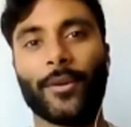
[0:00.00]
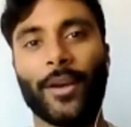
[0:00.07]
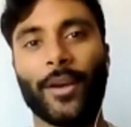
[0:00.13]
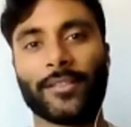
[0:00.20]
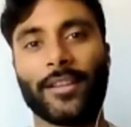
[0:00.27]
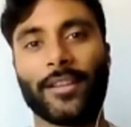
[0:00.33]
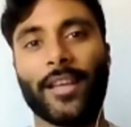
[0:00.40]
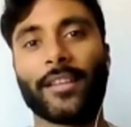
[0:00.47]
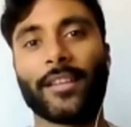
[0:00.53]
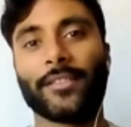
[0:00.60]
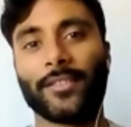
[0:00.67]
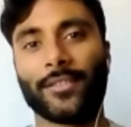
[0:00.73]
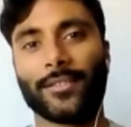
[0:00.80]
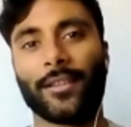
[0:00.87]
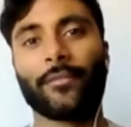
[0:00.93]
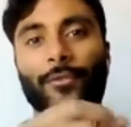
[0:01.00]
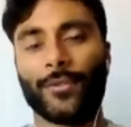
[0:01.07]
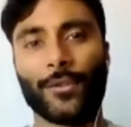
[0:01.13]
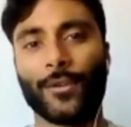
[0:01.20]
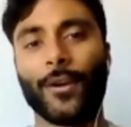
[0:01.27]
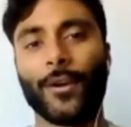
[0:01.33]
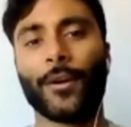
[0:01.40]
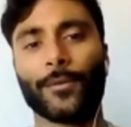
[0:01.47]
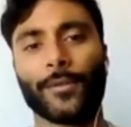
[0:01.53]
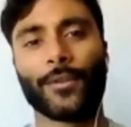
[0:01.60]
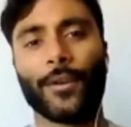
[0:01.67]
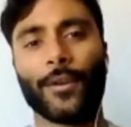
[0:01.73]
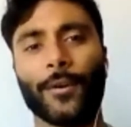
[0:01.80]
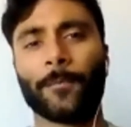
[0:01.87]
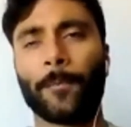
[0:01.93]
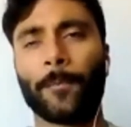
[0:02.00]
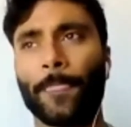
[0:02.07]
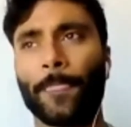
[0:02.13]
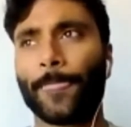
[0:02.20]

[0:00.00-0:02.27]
as Nancy's love interest in the show. And so